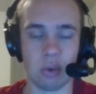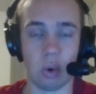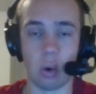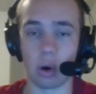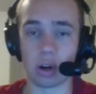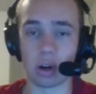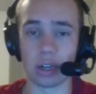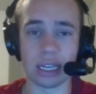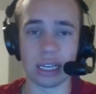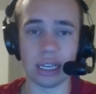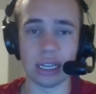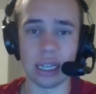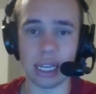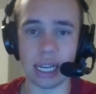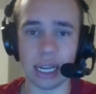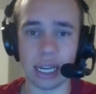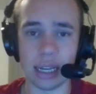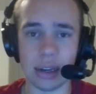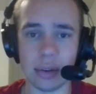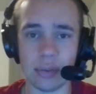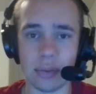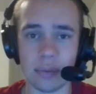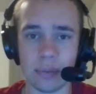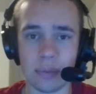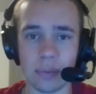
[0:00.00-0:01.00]
Oregon did
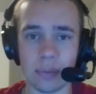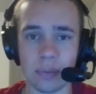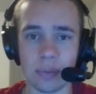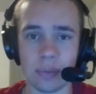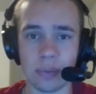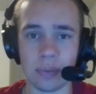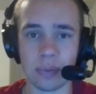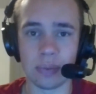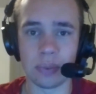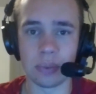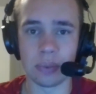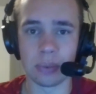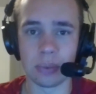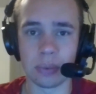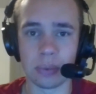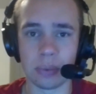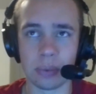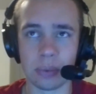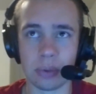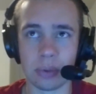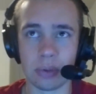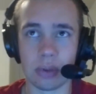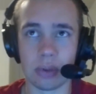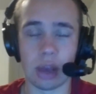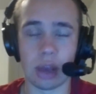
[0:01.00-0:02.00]
it.
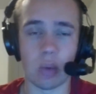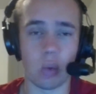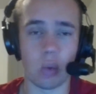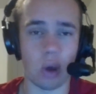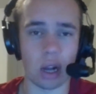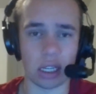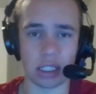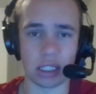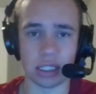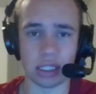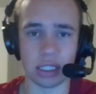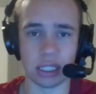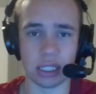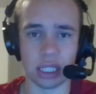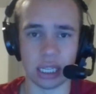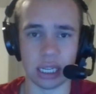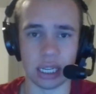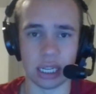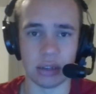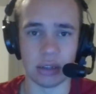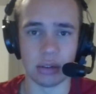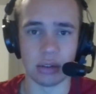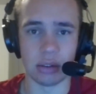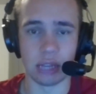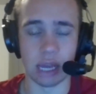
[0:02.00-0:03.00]
And Washington
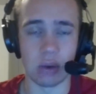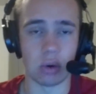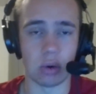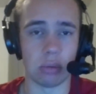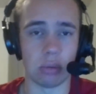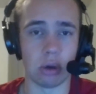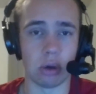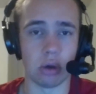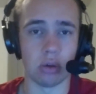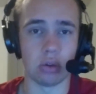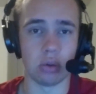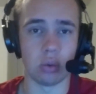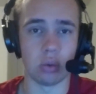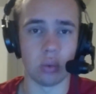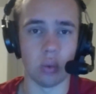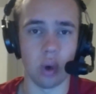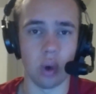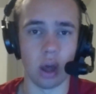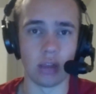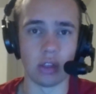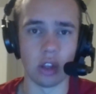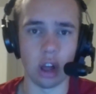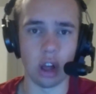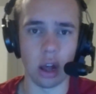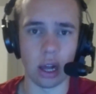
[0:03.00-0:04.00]
did it. They were both
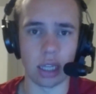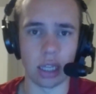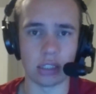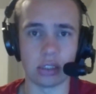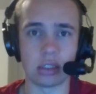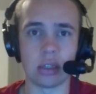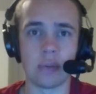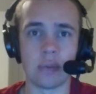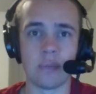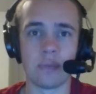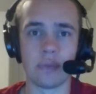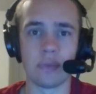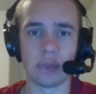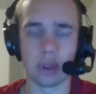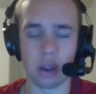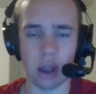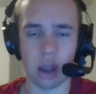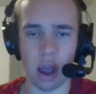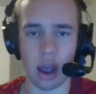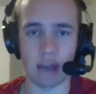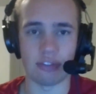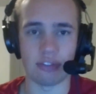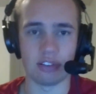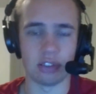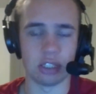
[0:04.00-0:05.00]
one-loss
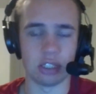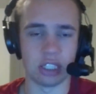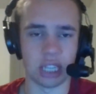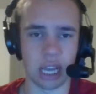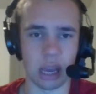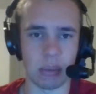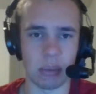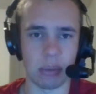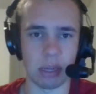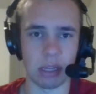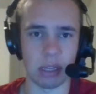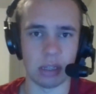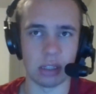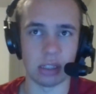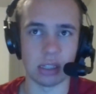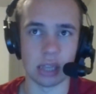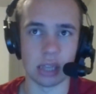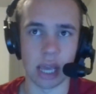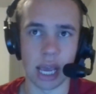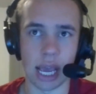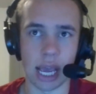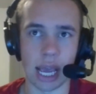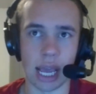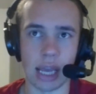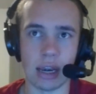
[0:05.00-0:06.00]
conference
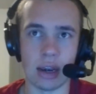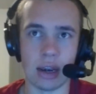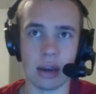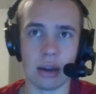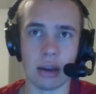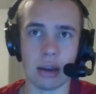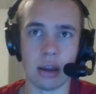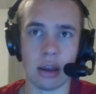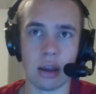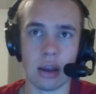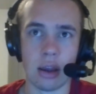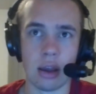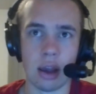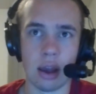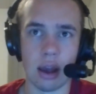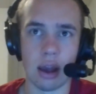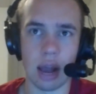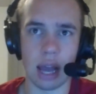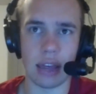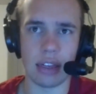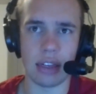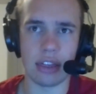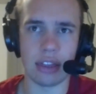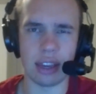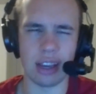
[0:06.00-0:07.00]
champions. And
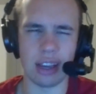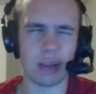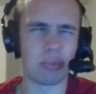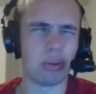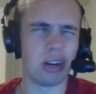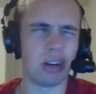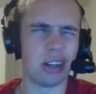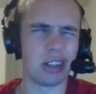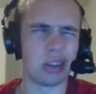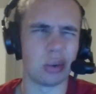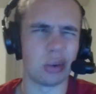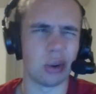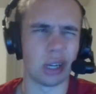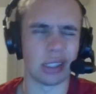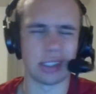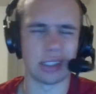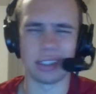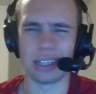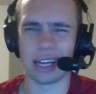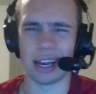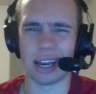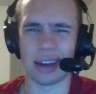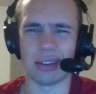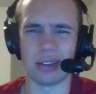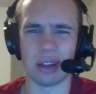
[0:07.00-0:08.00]
I think, I'm pretty sure
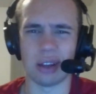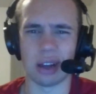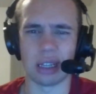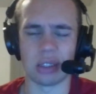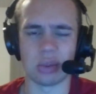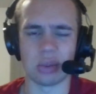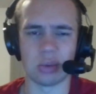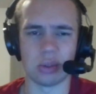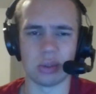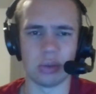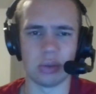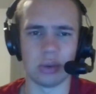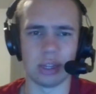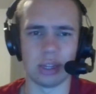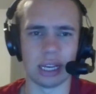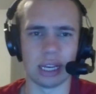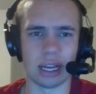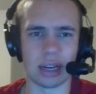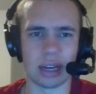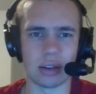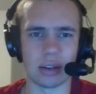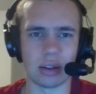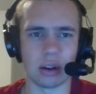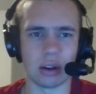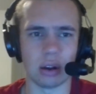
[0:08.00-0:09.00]
Washington had a loss when
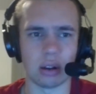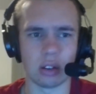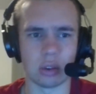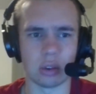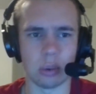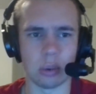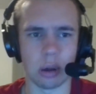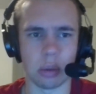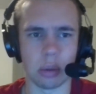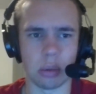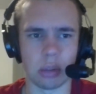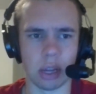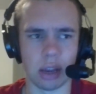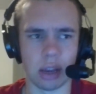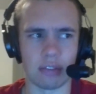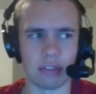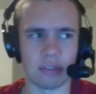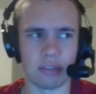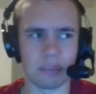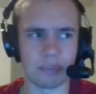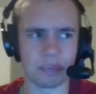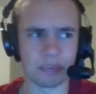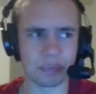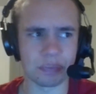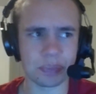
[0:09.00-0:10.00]
they got to the college football
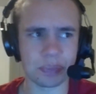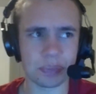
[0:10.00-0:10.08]
playoff.